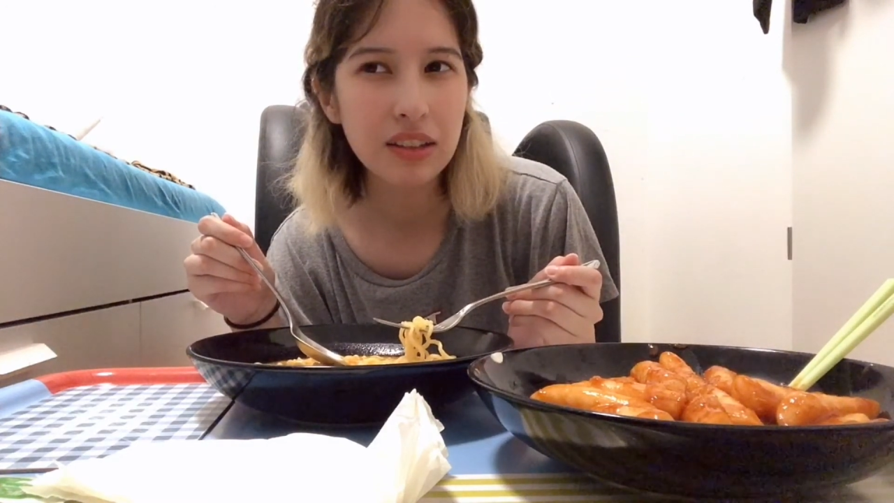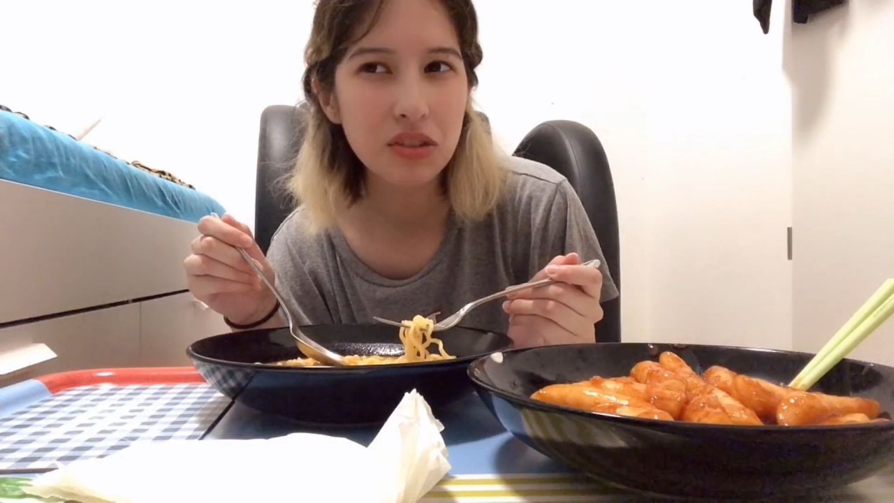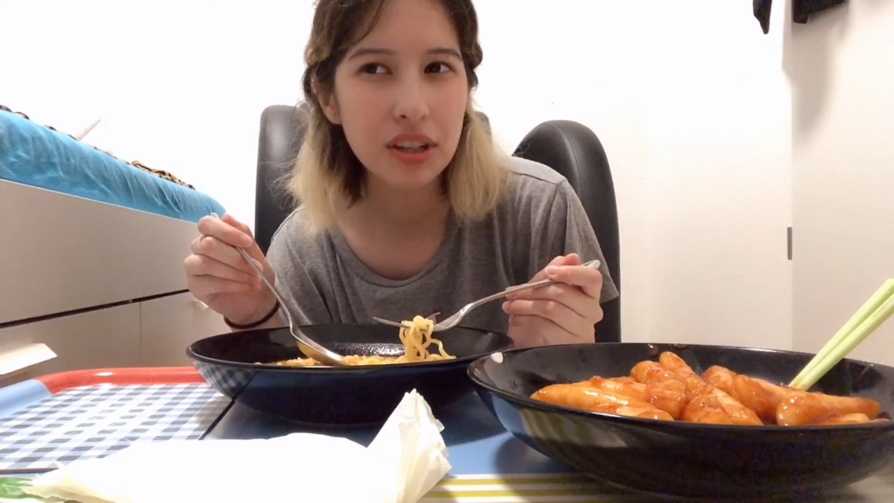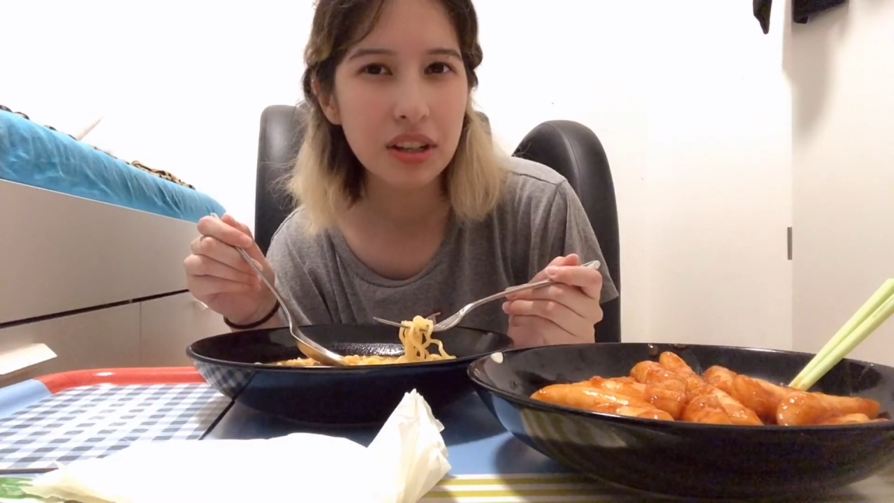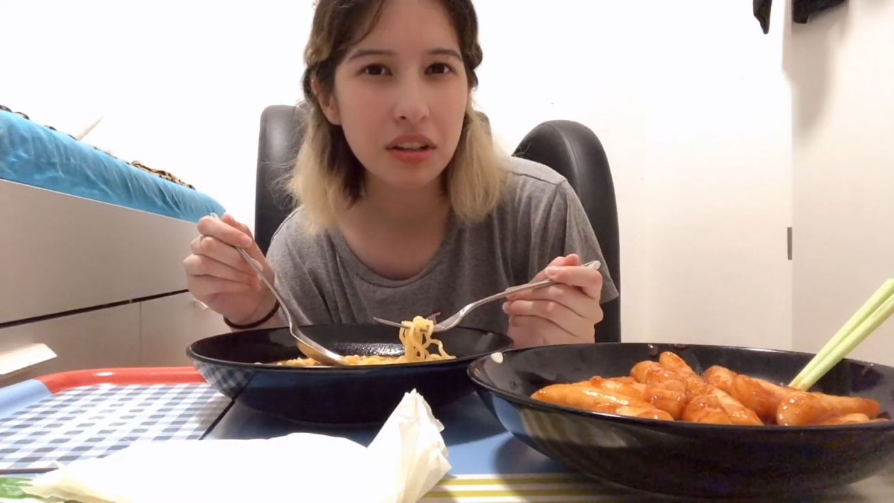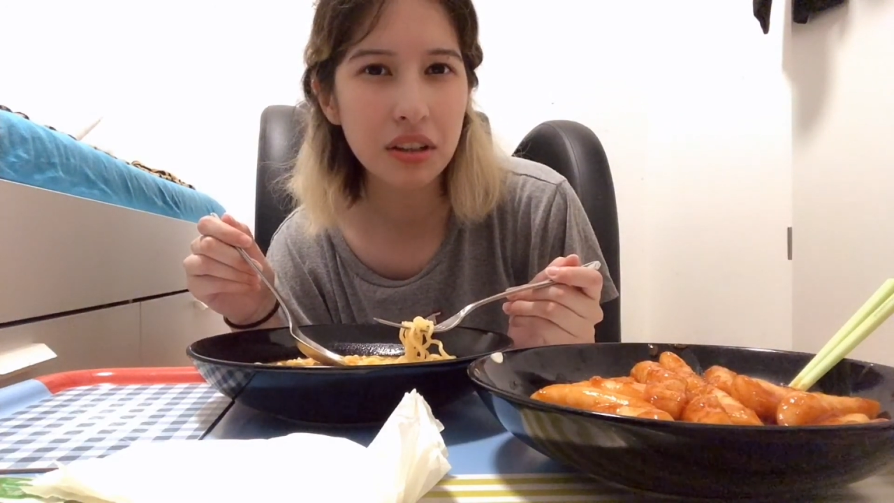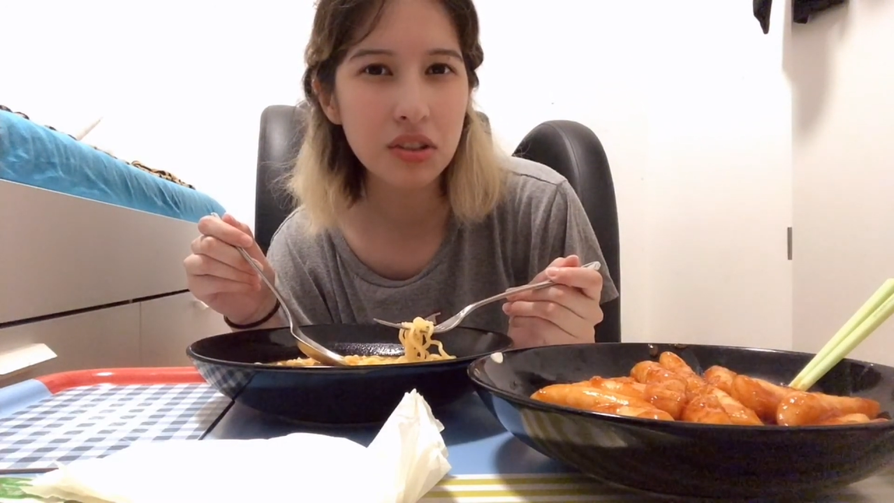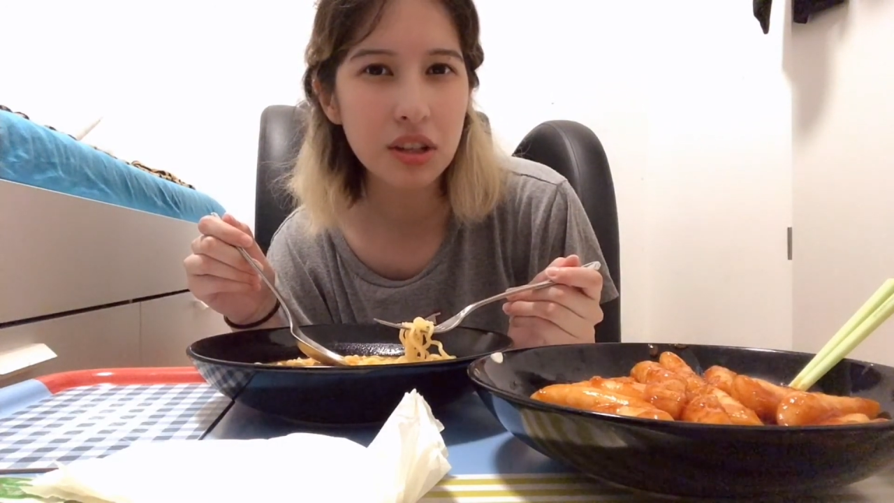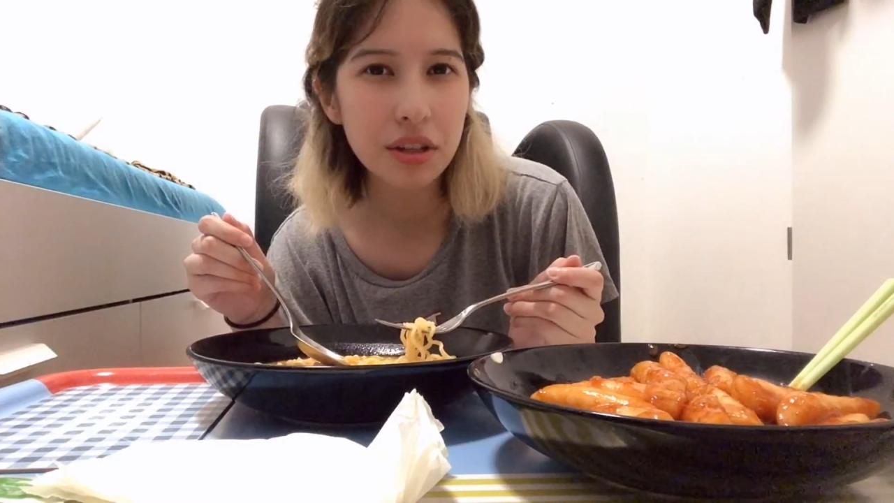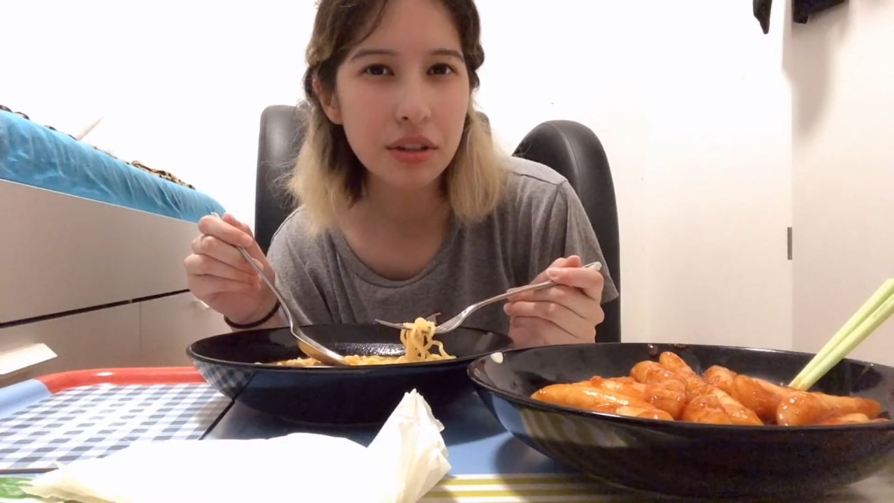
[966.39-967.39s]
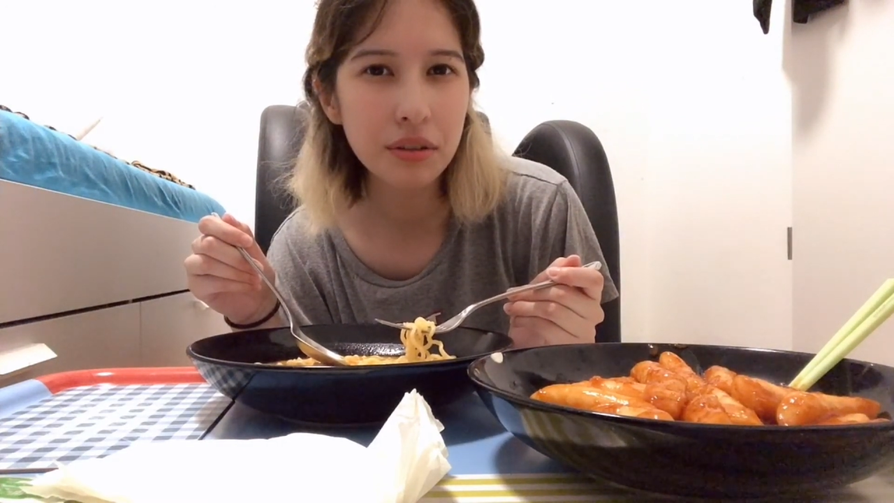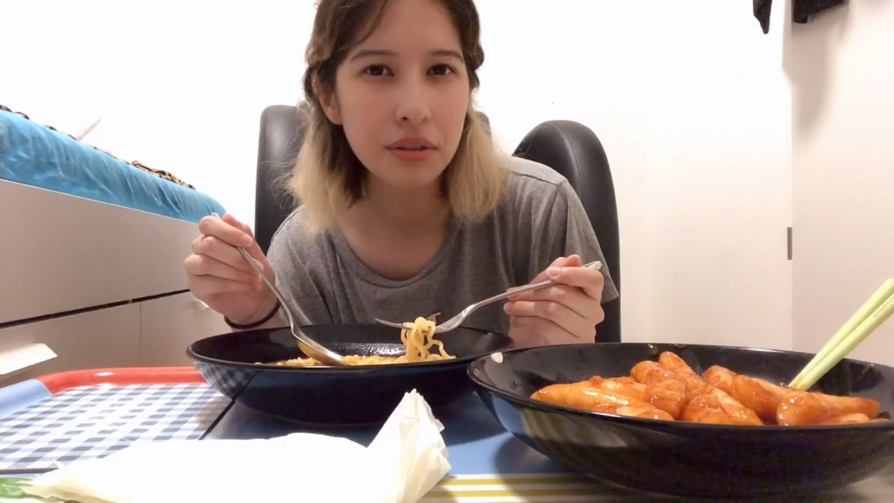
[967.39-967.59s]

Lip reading: try to kill each other